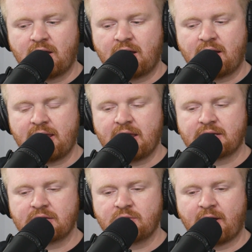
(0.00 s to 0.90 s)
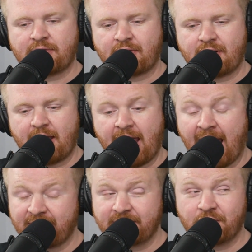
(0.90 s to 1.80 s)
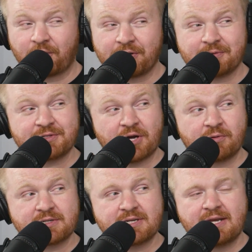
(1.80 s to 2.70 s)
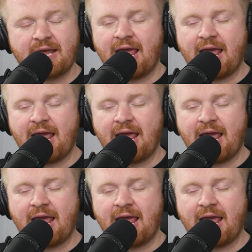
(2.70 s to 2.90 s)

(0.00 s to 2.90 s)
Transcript: uh, and you either have it or you don't.